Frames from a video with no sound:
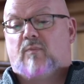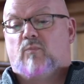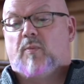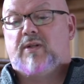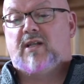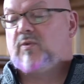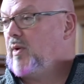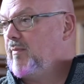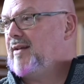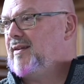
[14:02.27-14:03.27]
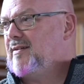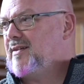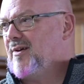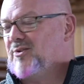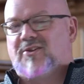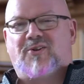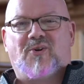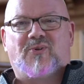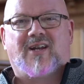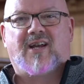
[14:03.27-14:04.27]
And what we did is we read these out to the
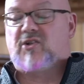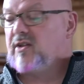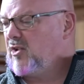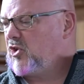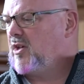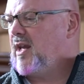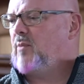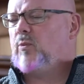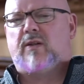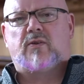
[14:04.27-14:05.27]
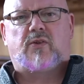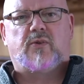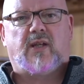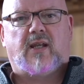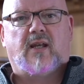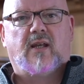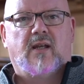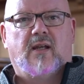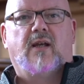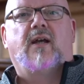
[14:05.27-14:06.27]
congregation, then St. Edwin stood here
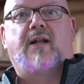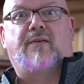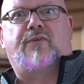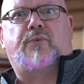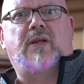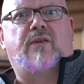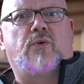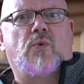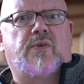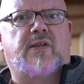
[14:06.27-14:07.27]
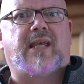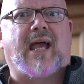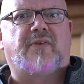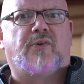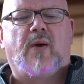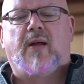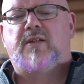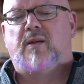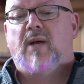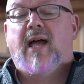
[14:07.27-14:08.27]
and the three thorns gathered round
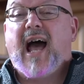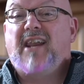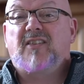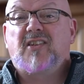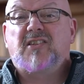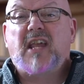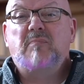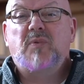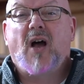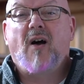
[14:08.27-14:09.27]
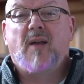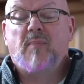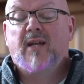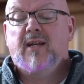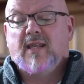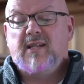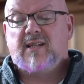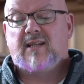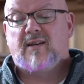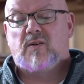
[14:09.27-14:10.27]
him. And at the same time, they
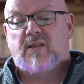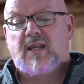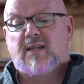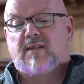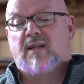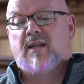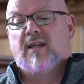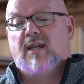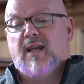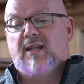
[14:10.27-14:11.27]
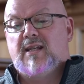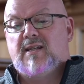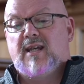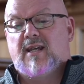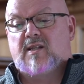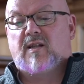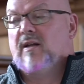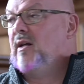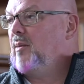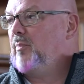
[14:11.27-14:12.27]
said those things in his ears.
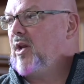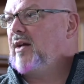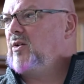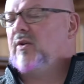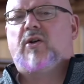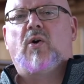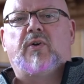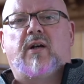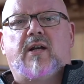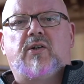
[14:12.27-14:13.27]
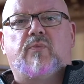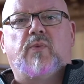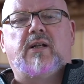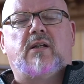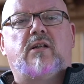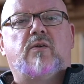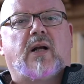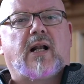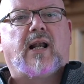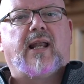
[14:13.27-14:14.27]
But I'd got the congregation ready to do a
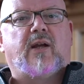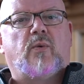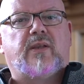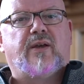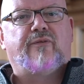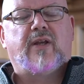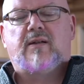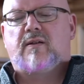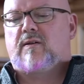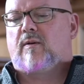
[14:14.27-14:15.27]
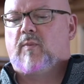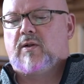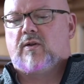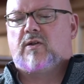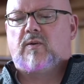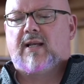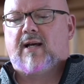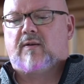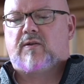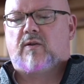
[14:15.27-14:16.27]
click with their fingers. I won't do it too
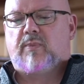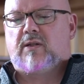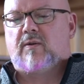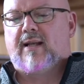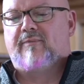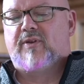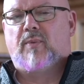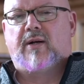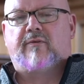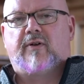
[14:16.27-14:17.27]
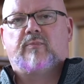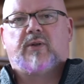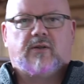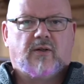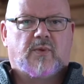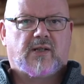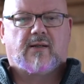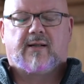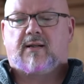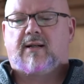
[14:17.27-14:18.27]
loud because it'll be too loud for the microphone, but you know what it's
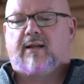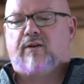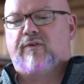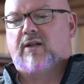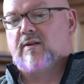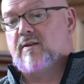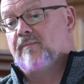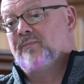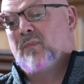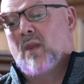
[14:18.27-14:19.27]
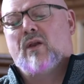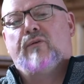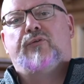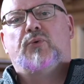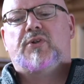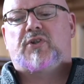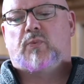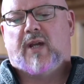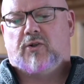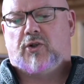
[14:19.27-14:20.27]
like to click your fingers, for the
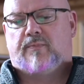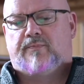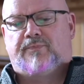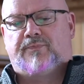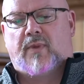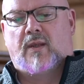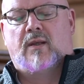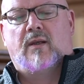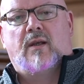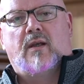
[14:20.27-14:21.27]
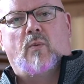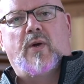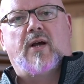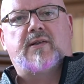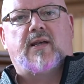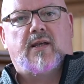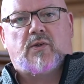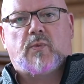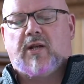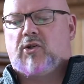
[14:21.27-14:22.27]
switch. And when I say
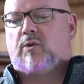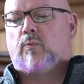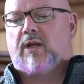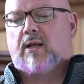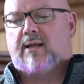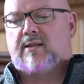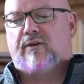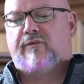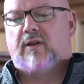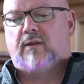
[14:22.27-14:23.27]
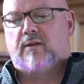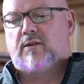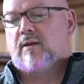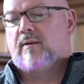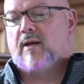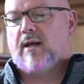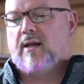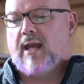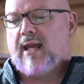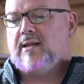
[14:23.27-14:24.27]
switch, we clicked our fingers, and
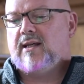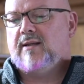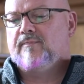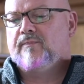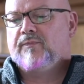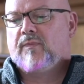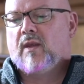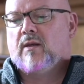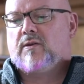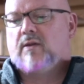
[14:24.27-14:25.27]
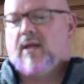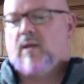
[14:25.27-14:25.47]
Eddie, St.